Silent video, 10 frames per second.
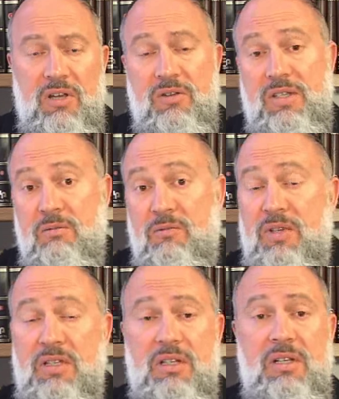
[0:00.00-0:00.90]
I heard someone
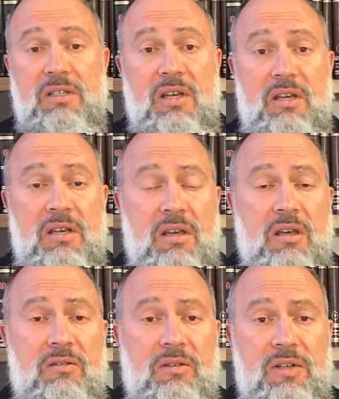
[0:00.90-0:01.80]
recently say,
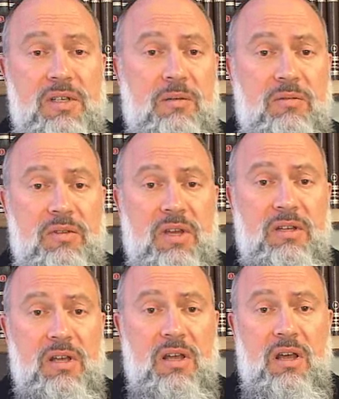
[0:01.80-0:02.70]
for example, that